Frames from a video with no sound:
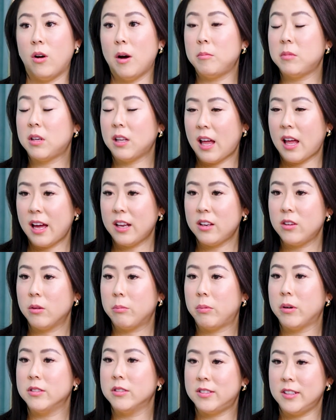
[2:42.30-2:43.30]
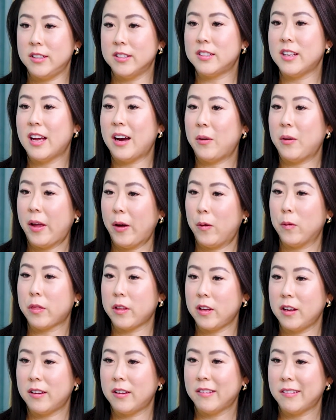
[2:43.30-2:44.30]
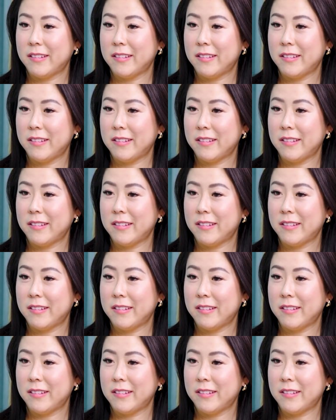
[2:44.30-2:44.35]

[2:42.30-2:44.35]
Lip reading: I'm glad your is now healthy.